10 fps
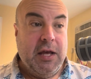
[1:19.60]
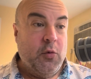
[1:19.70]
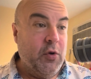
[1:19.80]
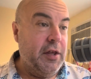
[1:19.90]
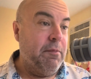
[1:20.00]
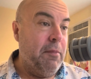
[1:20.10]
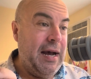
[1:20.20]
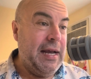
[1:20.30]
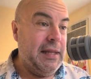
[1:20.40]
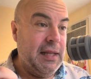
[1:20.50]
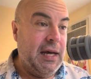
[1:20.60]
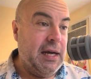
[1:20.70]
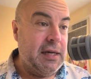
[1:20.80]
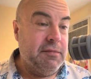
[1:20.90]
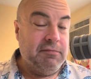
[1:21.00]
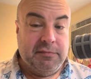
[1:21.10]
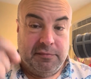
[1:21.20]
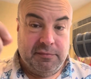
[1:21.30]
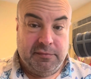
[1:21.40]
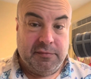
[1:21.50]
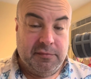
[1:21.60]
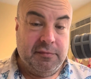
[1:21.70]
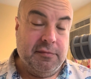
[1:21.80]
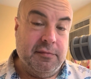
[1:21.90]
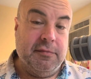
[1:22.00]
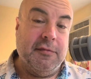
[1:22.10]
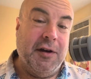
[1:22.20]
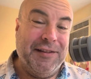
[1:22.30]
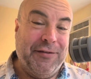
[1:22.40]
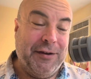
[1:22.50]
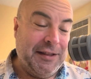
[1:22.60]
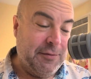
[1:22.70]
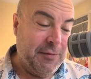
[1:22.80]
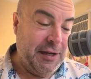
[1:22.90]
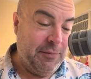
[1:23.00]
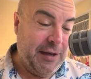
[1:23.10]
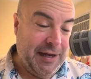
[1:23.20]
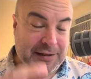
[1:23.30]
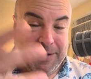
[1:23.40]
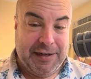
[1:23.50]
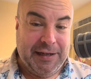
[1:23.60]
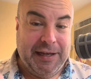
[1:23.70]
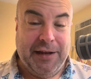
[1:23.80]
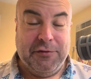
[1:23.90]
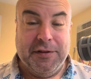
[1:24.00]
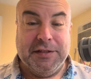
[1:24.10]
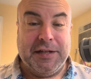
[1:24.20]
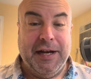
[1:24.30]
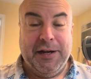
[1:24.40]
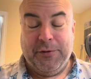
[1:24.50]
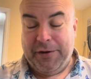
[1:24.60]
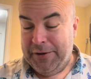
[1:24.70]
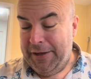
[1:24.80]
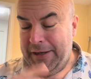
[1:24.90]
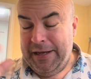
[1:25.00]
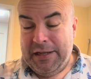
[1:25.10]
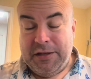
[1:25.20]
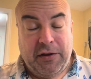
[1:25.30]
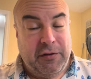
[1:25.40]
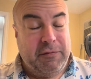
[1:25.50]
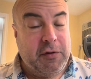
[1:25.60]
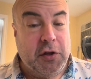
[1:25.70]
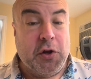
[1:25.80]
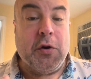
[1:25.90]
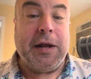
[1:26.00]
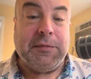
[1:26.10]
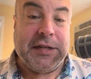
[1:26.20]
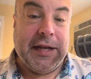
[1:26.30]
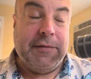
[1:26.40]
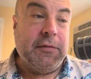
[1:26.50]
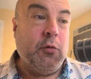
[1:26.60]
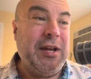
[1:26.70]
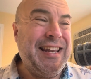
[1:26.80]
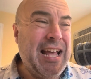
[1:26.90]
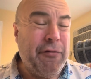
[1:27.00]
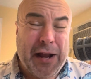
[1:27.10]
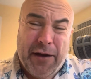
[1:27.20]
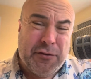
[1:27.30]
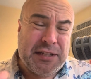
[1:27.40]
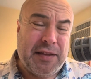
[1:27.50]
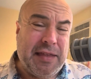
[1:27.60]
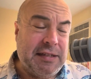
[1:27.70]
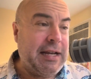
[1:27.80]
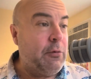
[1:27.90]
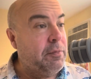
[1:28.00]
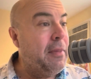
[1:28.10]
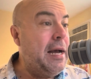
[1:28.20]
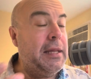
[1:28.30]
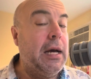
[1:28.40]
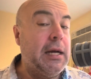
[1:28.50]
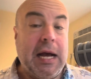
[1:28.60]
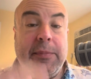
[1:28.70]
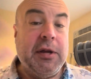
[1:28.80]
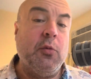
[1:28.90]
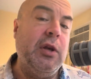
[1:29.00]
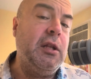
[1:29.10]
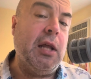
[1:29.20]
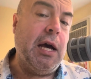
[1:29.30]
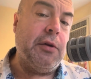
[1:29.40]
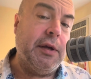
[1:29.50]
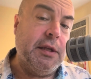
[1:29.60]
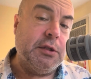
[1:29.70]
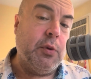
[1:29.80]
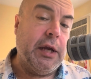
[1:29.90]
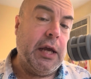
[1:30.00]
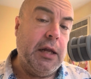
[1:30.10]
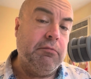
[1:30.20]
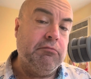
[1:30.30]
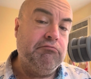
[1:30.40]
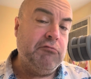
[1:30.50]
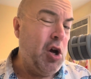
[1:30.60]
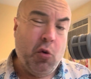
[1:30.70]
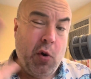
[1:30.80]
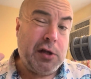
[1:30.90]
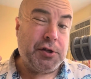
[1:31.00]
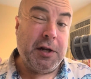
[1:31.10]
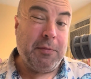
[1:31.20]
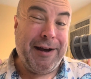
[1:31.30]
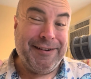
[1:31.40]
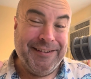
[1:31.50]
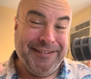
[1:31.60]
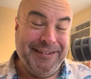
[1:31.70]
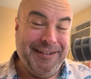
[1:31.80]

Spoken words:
With my luck, I'll never get the money back that I gave to this guy or whatever. You know what I'm saying? We never ever say things like, with my luck, I'm going to win the lottery this weekend. No question about it.